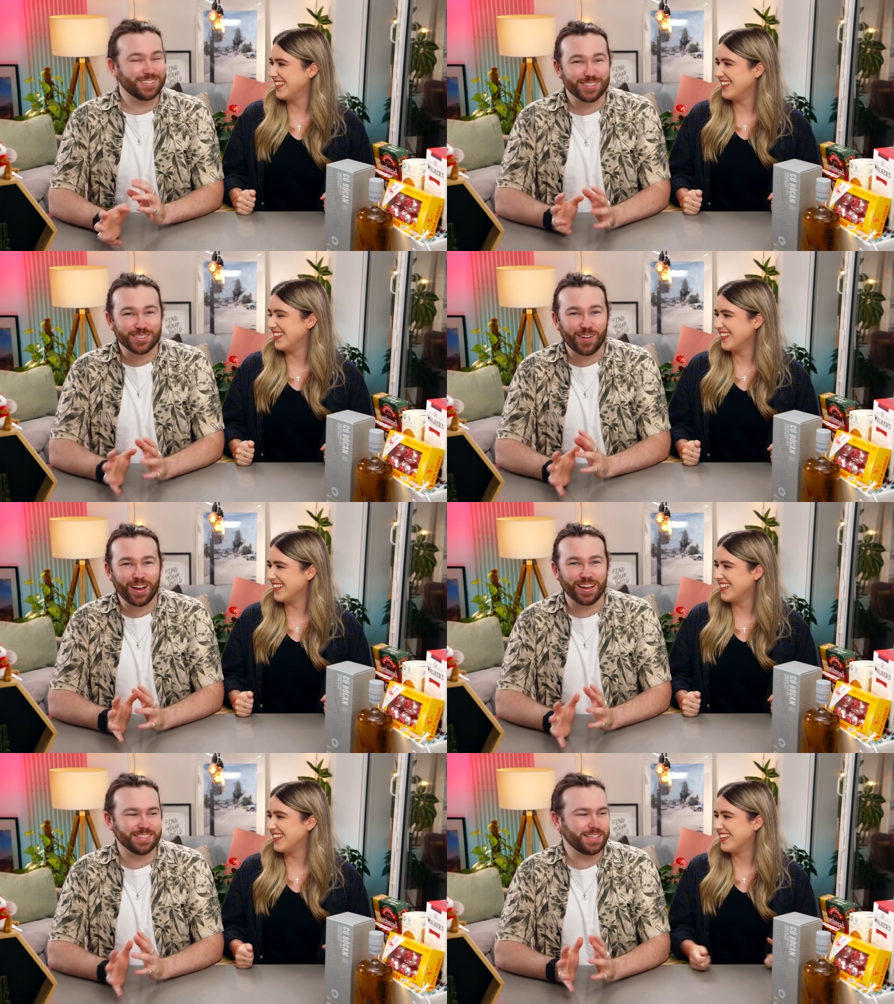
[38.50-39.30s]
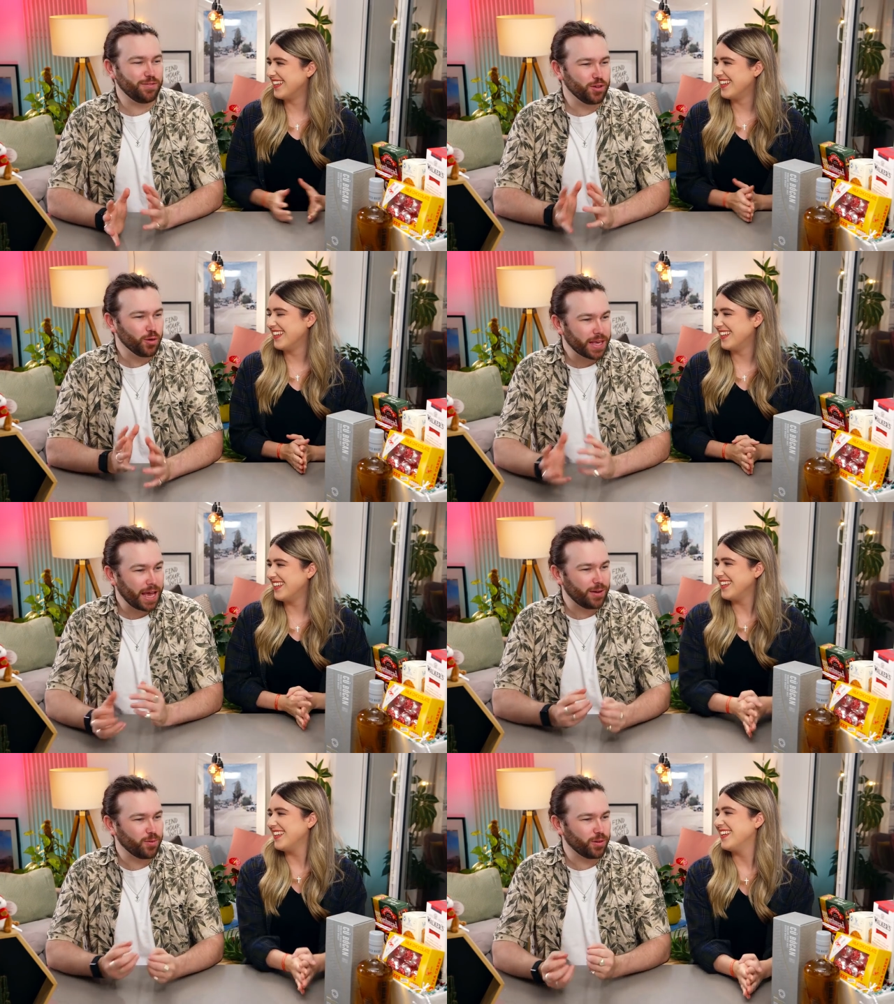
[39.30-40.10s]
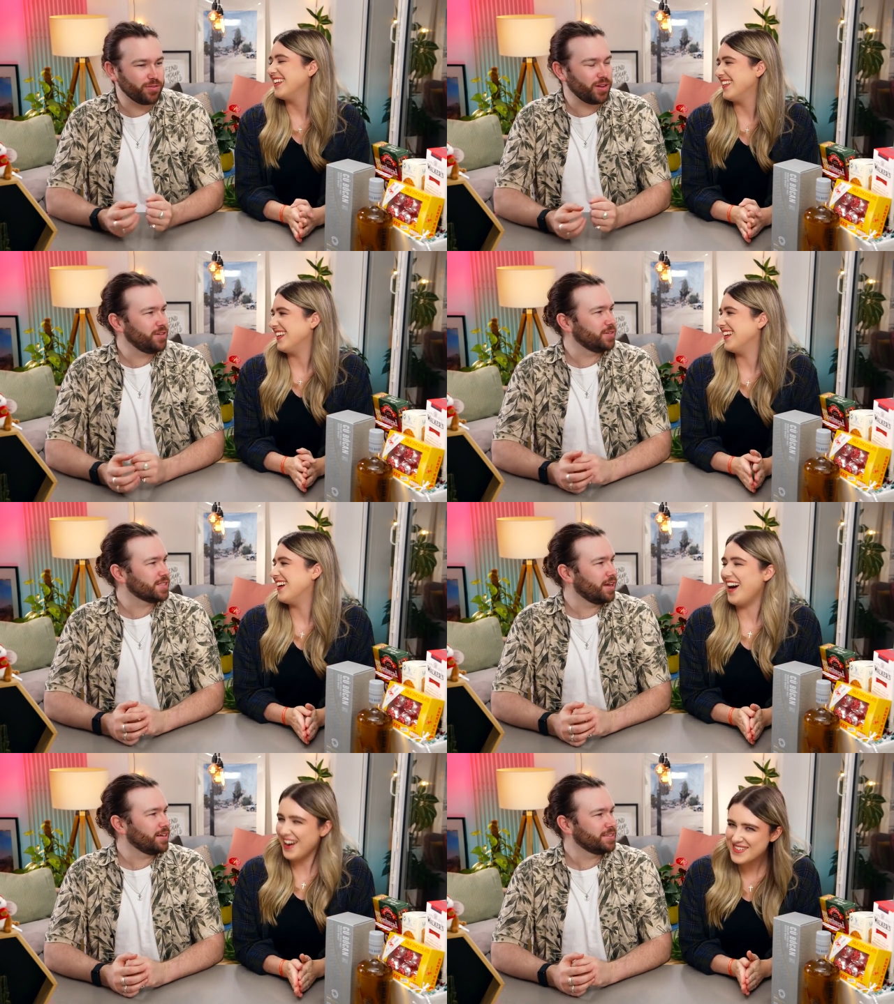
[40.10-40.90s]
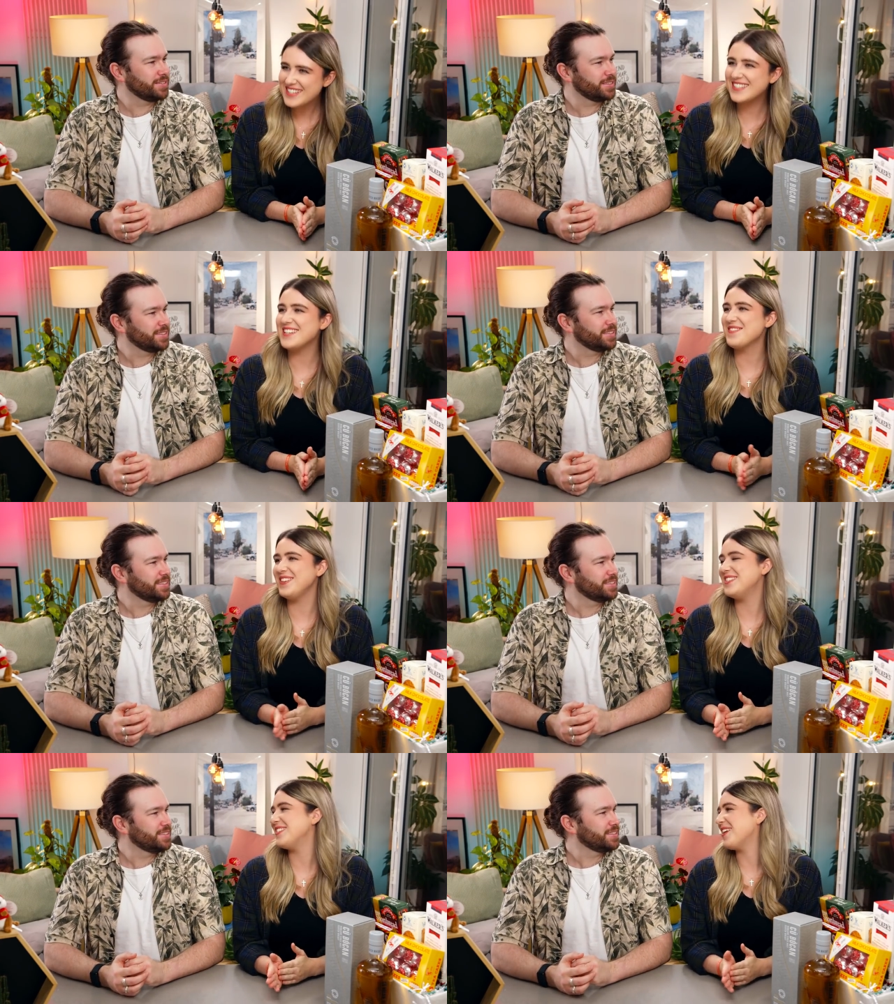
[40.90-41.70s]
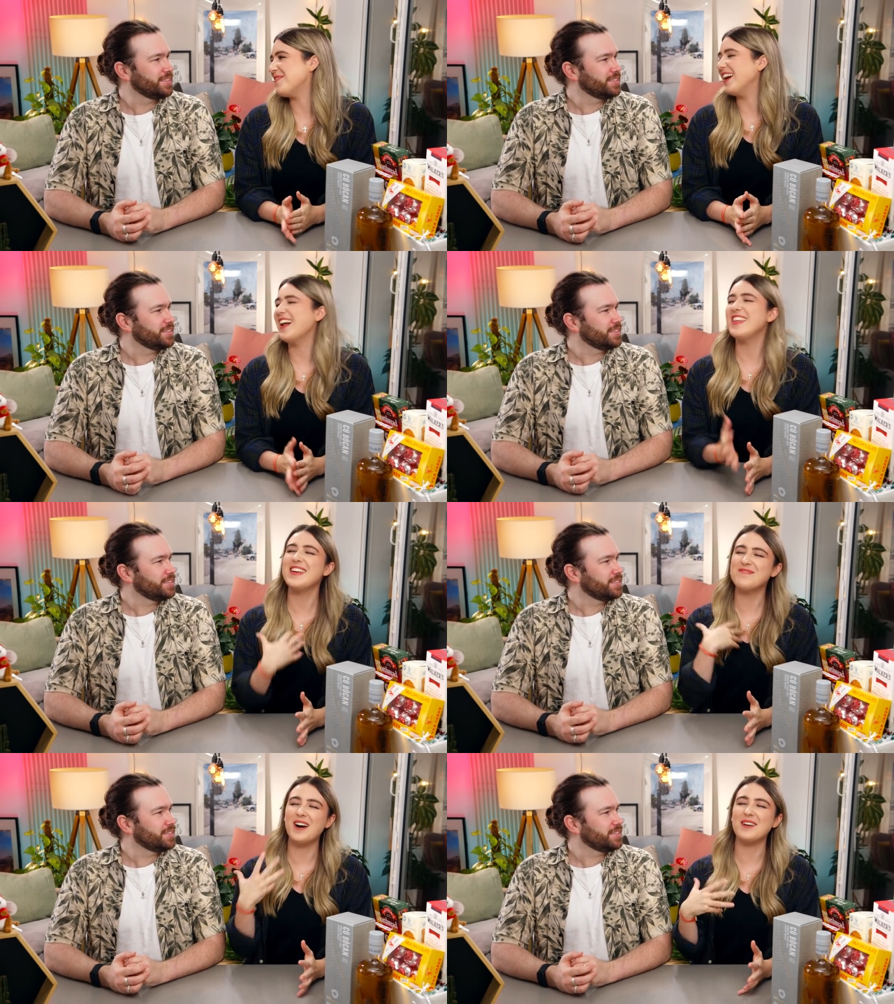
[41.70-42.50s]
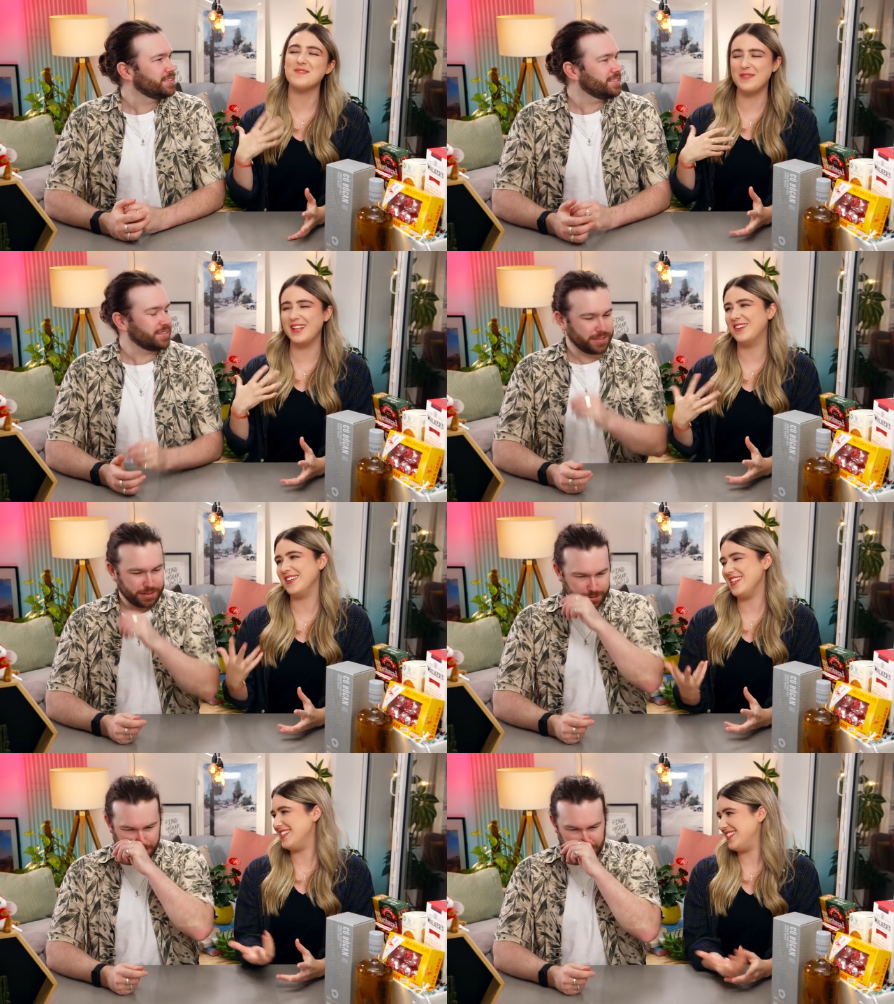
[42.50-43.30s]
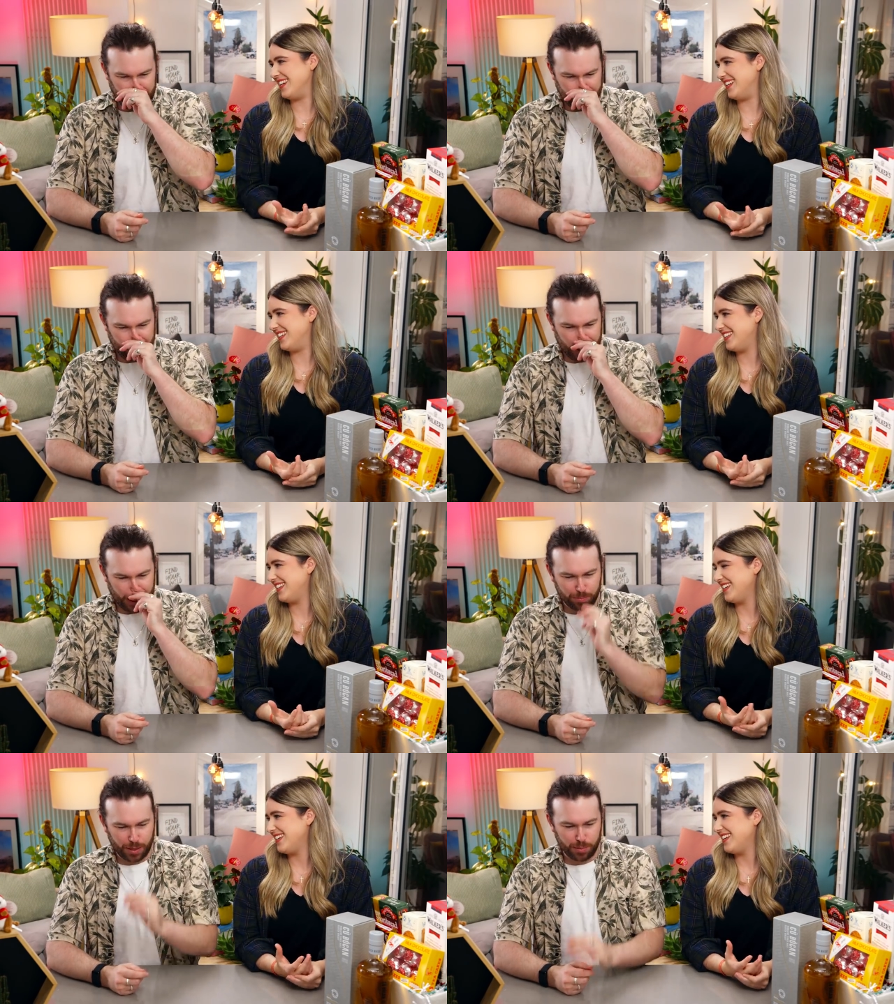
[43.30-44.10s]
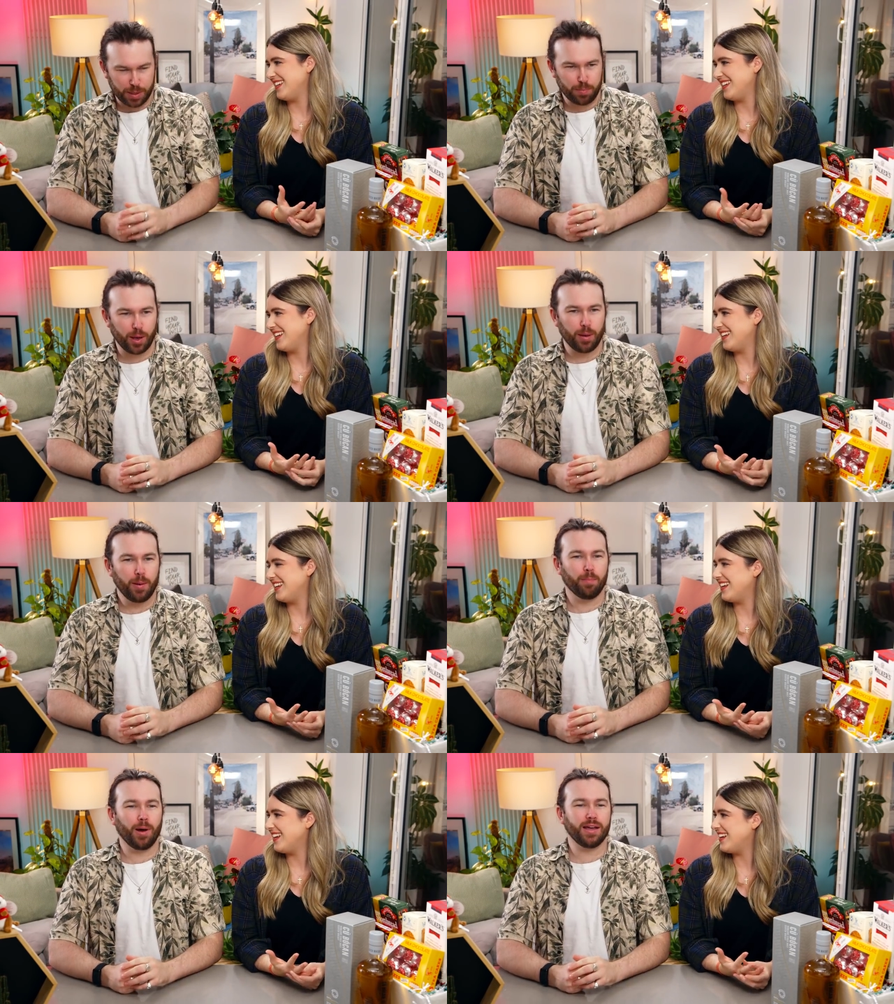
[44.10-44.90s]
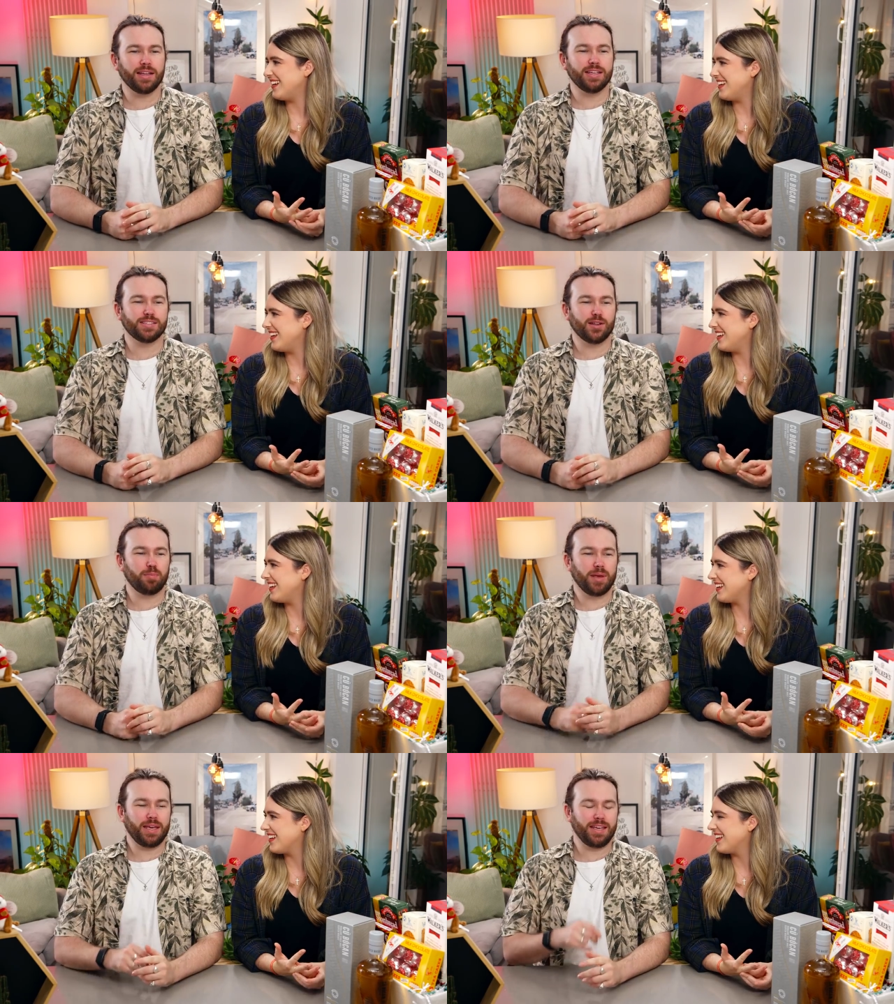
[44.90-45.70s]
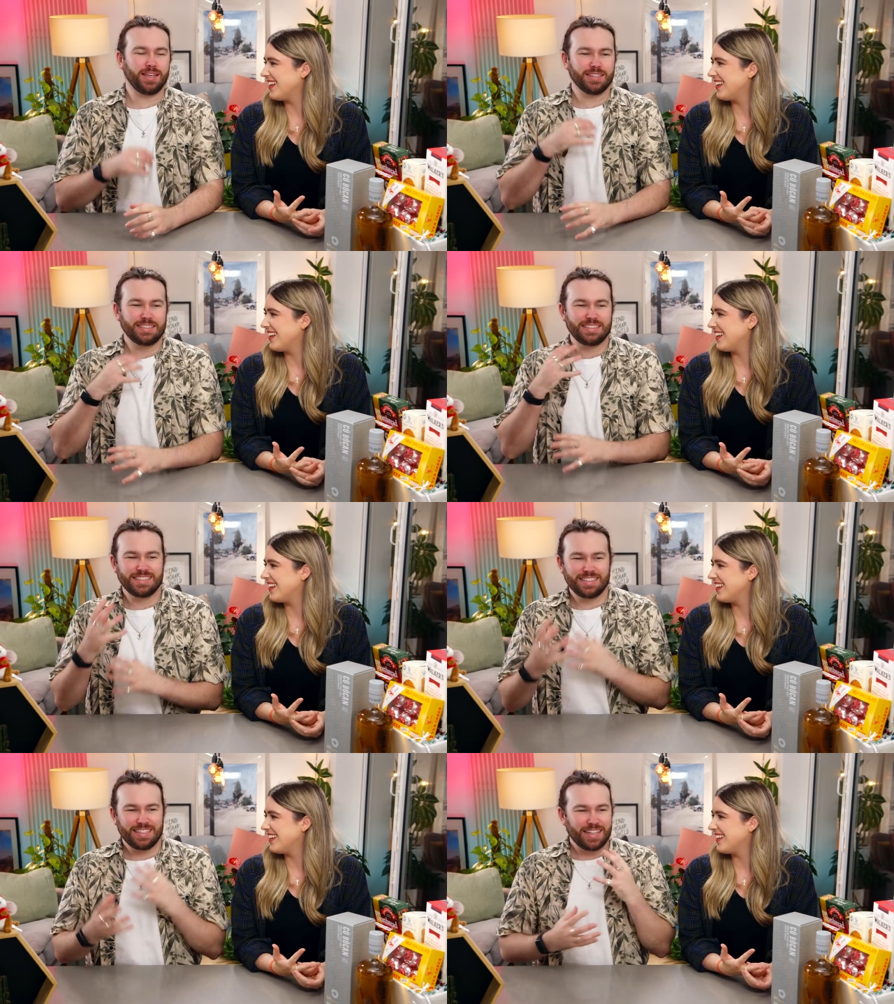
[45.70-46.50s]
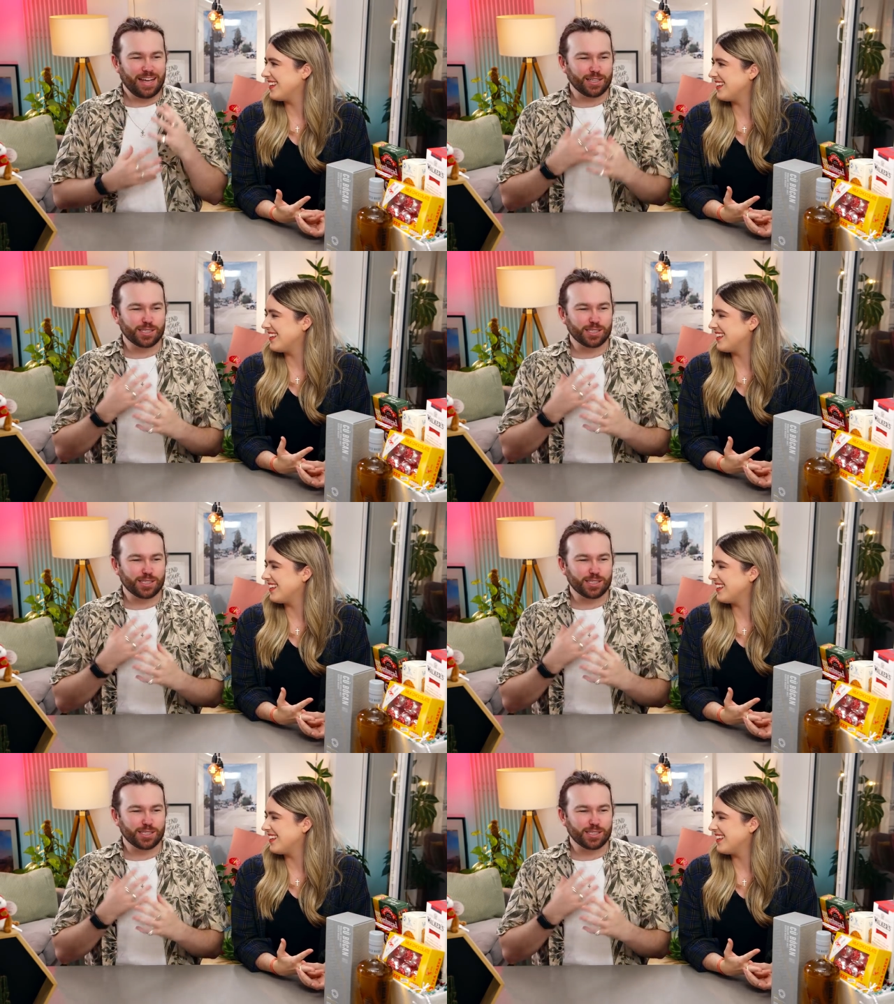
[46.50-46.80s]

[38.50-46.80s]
Speaker 1: to try it and see if you'll get what the flavors are.
Speaker 2: I'm excited for you to try mine. I think mine will be a lot easier.
Speaker 1: Yeah, maybe, but mine is gonna be an